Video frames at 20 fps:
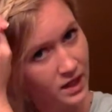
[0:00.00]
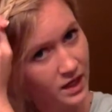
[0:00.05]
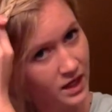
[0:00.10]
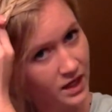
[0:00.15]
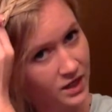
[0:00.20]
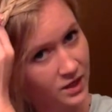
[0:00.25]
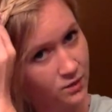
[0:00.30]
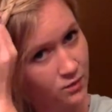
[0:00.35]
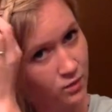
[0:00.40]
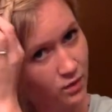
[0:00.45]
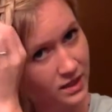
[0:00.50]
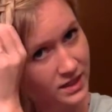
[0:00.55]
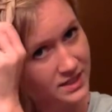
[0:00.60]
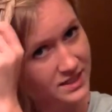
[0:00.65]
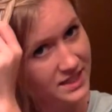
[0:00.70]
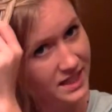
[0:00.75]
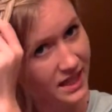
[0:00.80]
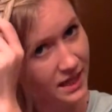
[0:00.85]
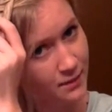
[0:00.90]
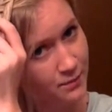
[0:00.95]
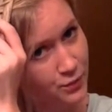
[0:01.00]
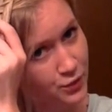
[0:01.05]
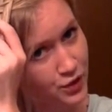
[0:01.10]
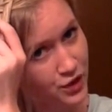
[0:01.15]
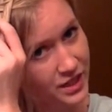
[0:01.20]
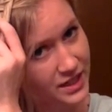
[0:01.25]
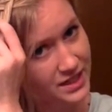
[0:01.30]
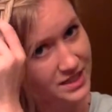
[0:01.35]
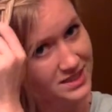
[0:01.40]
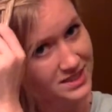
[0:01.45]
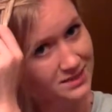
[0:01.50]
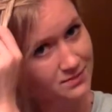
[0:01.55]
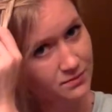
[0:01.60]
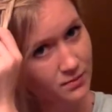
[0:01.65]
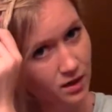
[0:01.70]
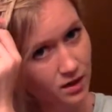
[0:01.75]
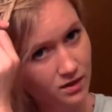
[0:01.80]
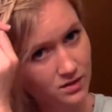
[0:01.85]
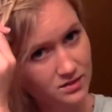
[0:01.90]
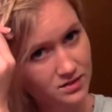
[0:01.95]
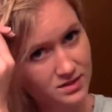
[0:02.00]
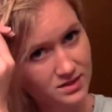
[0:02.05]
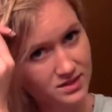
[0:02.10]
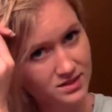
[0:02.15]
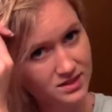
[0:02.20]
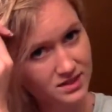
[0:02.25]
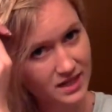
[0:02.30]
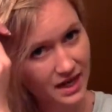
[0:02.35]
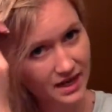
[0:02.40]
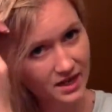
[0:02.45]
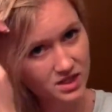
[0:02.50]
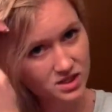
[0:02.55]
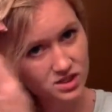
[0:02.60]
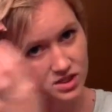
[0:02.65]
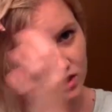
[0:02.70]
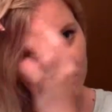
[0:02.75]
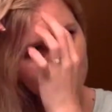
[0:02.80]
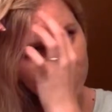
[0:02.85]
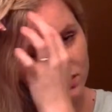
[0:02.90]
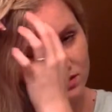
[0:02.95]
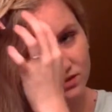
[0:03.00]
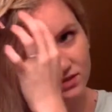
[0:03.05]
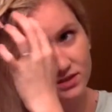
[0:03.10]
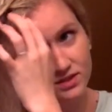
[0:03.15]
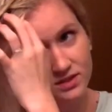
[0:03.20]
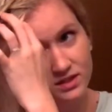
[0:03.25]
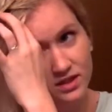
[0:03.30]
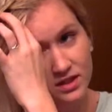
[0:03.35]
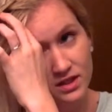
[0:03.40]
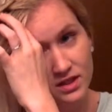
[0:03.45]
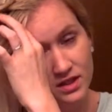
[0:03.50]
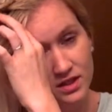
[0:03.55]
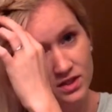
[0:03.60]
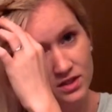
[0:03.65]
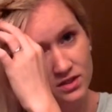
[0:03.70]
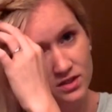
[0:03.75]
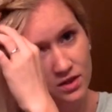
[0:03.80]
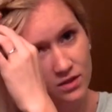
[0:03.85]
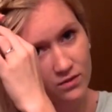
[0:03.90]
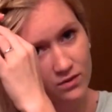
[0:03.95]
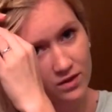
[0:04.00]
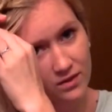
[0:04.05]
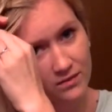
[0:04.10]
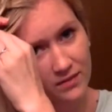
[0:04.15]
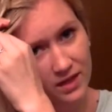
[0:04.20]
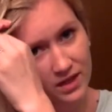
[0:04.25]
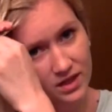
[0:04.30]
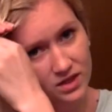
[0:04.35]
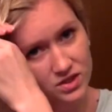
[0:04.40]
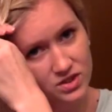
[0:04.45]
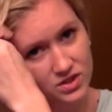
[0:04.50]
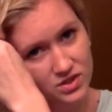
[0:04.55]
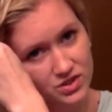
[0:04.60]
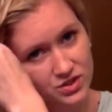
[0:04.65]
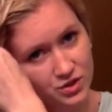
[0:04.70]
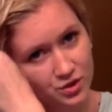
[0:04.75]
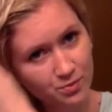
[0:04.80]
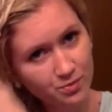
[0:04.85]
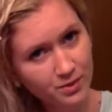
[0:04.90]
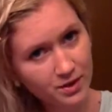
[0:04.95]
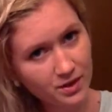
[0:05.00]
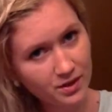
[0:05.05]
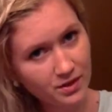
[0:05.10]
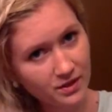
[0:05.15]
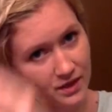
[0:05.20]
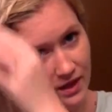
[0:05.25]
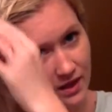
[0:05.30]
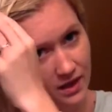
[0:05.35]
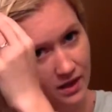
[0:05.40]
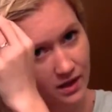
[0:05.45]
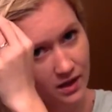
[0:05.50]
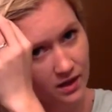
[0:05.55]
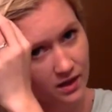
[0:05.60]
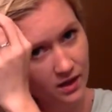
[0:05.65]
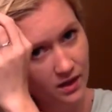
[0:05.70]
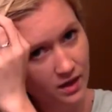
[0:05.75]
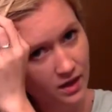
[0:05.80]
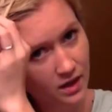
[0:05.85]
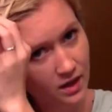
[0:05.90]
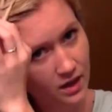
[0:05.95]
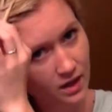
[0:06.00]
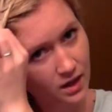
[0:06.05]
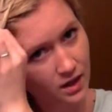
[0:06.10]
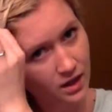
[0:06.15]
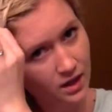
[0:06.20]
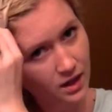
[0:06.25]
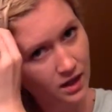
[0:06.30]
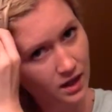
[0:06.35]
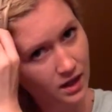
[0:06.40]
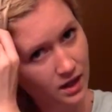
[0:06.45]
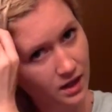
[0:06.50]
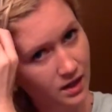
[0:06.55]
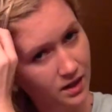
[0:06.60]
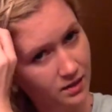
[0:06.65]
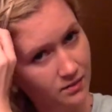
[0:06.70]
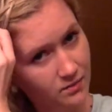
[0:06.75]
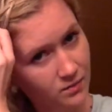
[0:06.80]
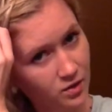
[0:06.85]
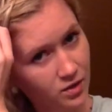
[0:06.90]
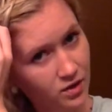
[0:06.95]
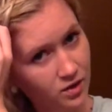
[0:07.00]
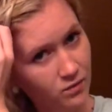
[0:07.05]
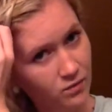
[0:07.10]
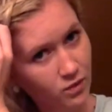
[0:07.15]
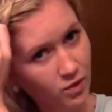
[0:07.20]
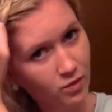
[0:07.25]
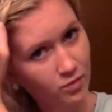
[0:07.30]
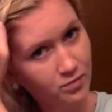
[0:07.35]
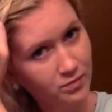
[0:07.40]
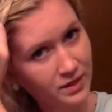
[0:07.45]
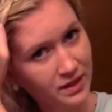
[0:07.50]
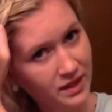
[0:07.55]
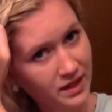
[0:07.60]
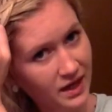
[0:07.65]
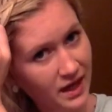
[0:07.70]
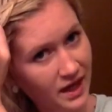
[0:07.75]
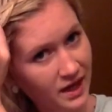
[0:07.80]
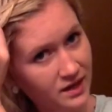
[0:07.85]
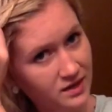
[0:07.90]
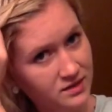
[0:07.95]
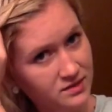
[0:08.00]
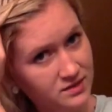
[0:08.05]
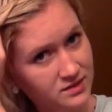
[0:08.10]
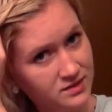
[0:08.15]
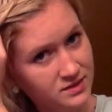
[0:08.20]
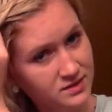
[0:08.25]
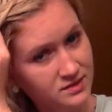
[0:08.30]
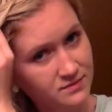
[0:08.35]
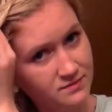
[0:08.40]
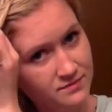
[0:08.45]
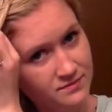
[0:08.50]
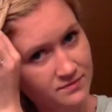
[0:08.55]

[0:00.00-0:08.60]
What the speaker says: And you want to take pretty small sections. You don't want to make it super thick, or it won't be as,